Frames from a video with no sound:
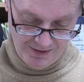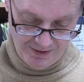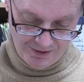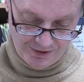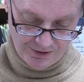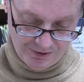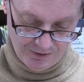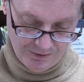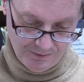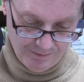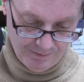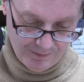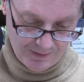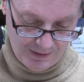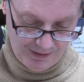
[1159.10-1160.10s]
So
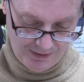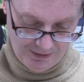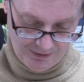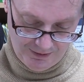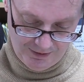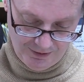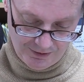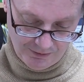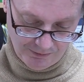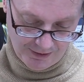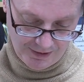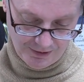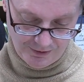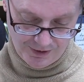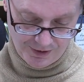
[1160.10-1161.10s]
here the
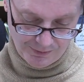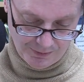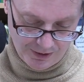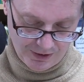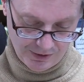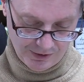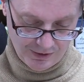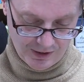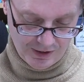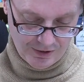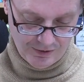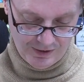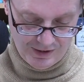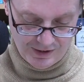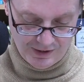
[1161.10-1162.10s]
writer is returning
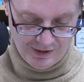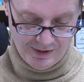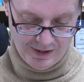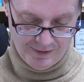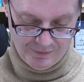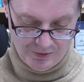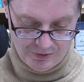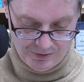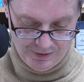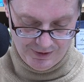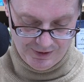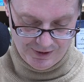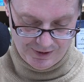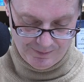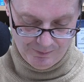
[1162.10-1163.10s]
to these uneven
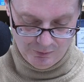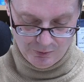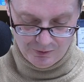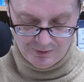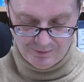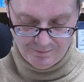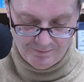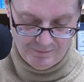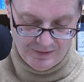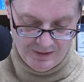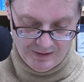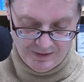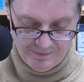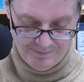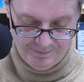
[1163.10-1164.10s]
trends more in,